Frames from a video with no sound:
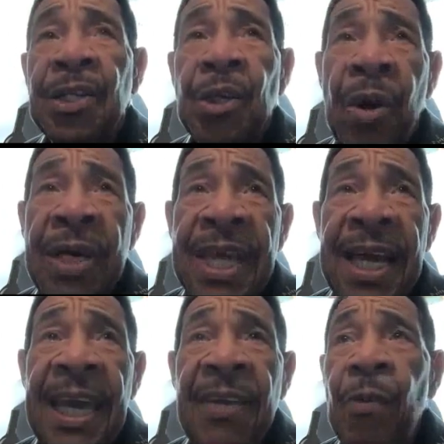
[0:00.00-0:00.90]
toys I
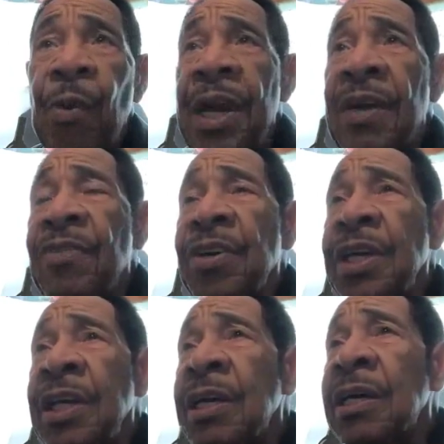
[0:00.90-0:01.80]
gave away every
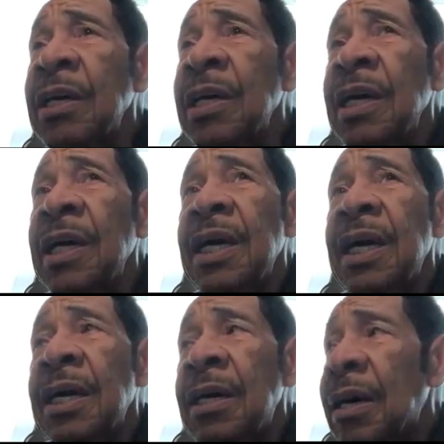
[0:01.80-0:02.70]
year.
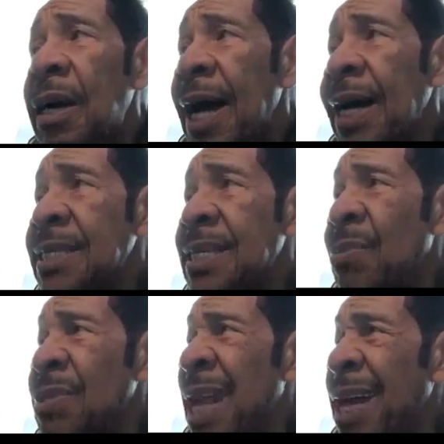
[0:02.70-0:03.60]
I guess I
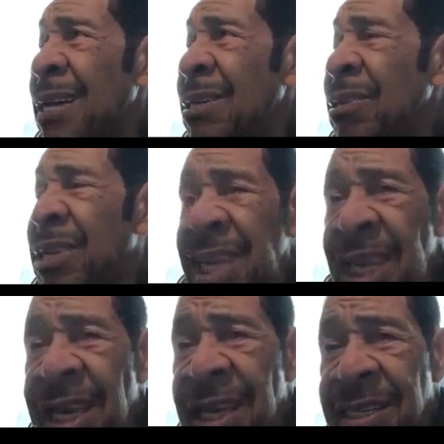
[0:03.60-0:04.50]
was like a little
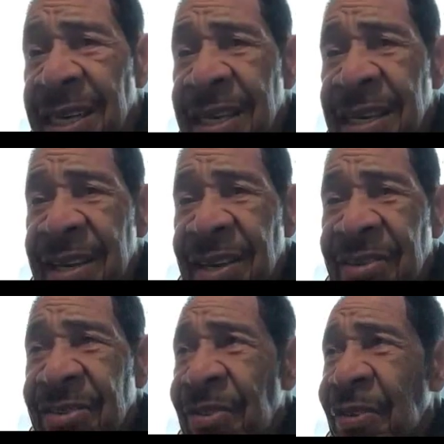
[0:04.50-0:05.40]
kid
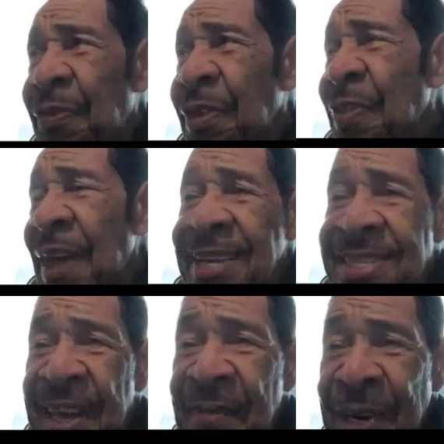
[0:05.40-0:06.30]
for
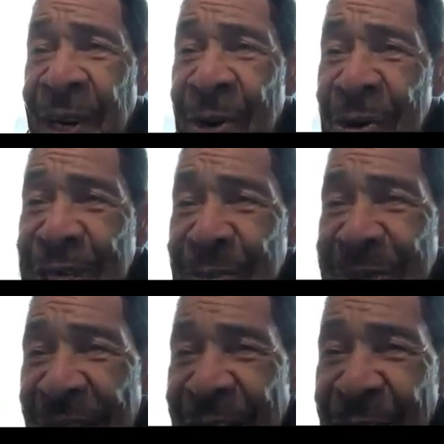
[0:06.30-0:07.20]
Thanksgiving and
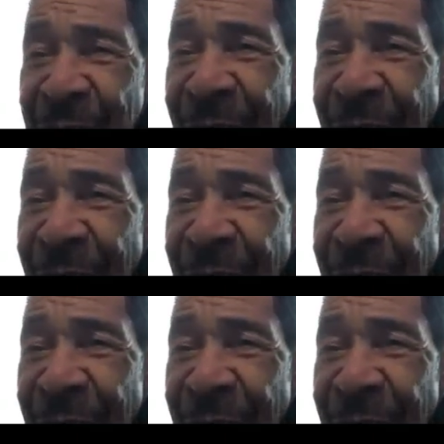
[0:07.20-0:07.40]
Christmas. I couldn't